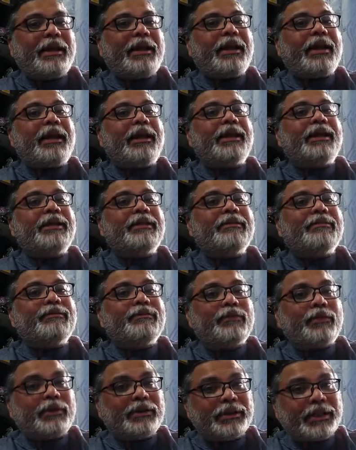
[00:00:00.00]
And
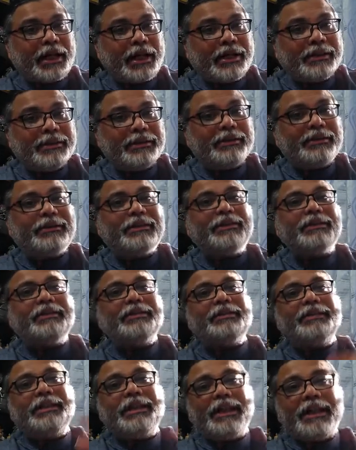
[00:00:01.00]
for that,
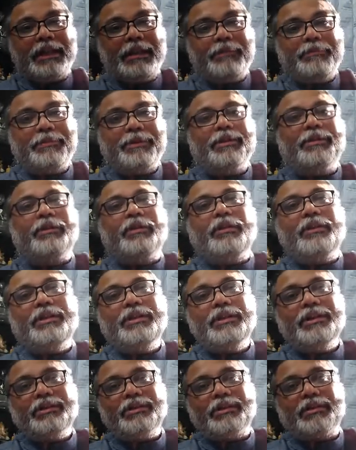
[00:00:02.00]
keep
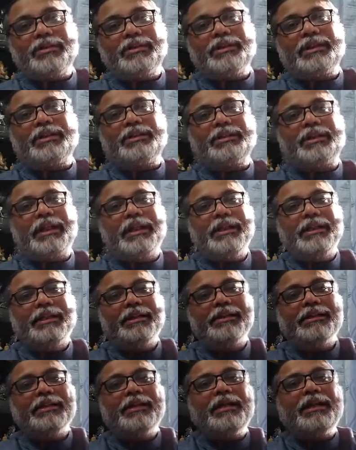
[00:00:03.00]
all your thoughts aside
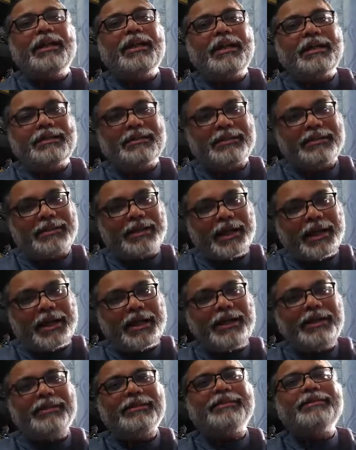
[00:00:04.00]
and
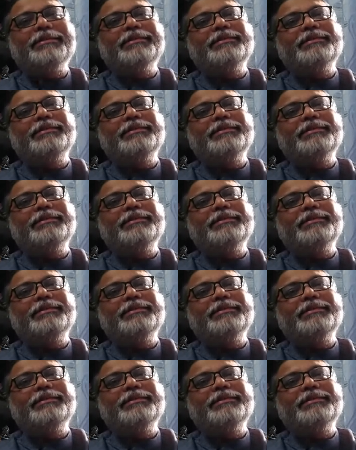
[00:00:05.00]
start